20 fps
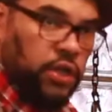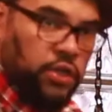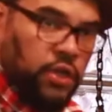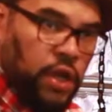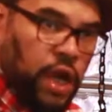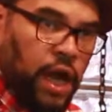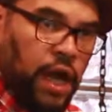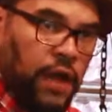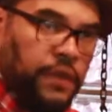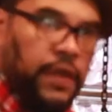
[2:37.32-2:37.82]

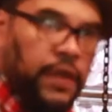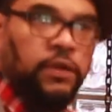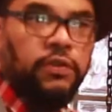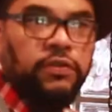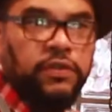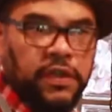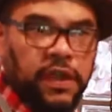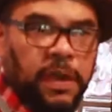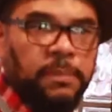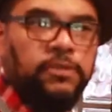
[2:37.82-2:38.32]
they
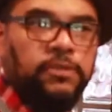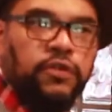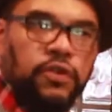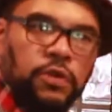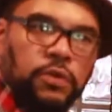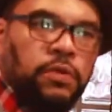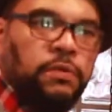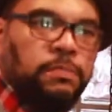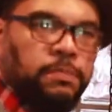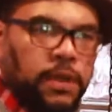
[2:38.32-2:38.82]
usually come
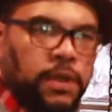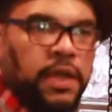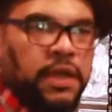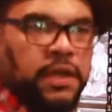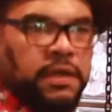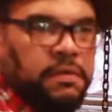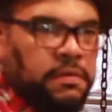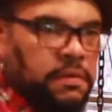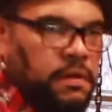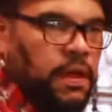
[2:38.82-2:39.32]
two
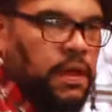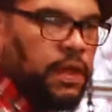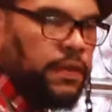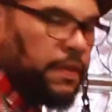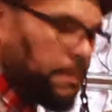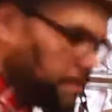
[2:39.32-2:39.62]
in the